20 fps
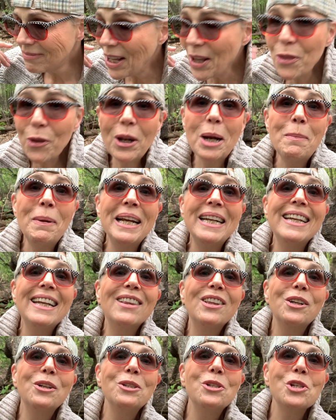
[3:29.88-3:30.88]
thought I might
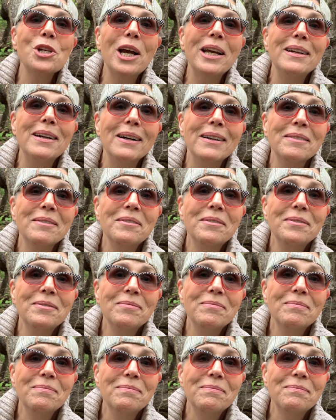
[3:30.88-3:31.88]
need the good china.
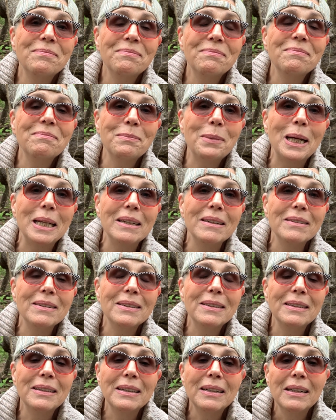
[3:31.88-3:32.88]
But,
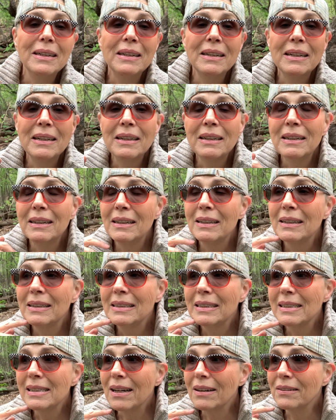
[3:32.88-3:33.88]

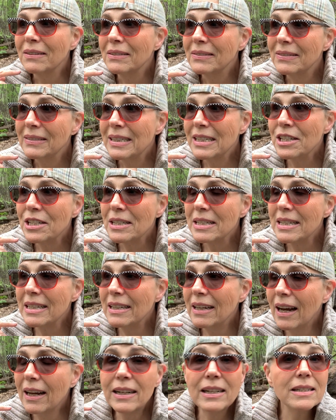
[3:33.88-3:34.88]
so, it's just,
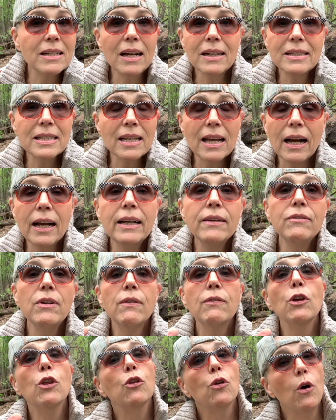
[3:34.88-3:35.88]
because honestly, I have
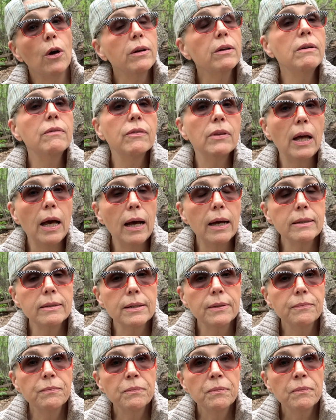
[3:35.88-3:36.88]
never thought of that
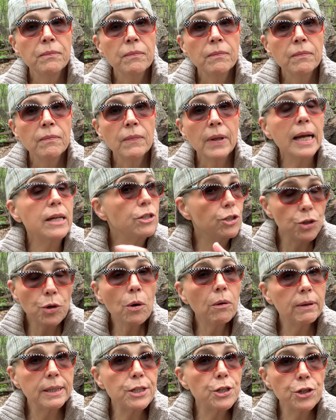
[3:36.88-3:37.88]
as
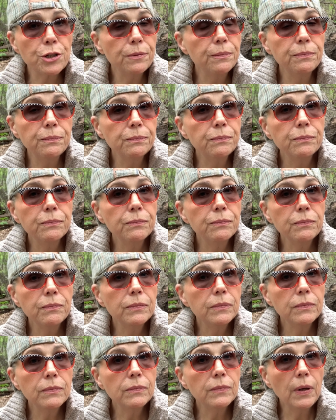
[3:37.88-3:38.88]
storage.
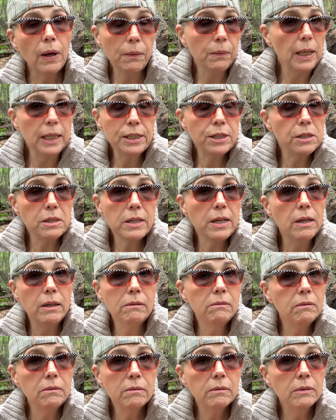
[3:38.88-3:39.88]
Oh,
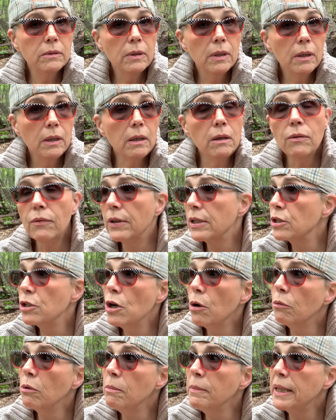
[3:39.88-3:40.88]
there's
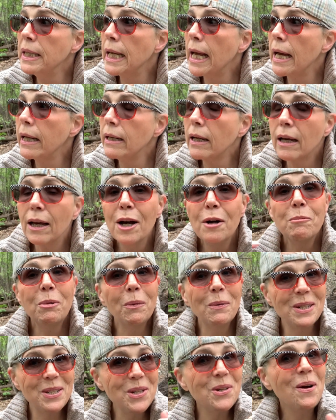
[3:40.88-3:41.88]
no room in the attic, but
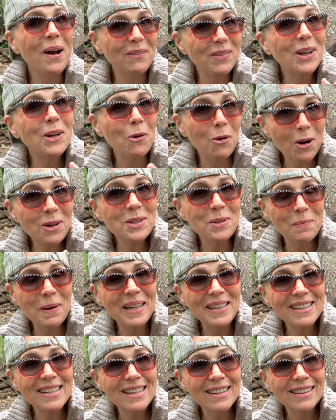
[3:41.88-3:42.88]
we do have the crawl
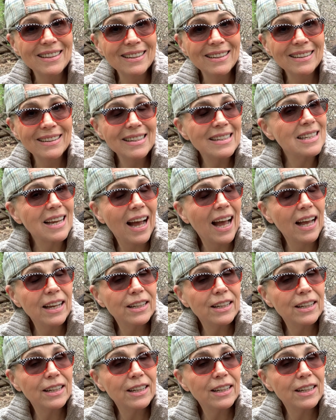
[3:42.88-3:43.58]
space. So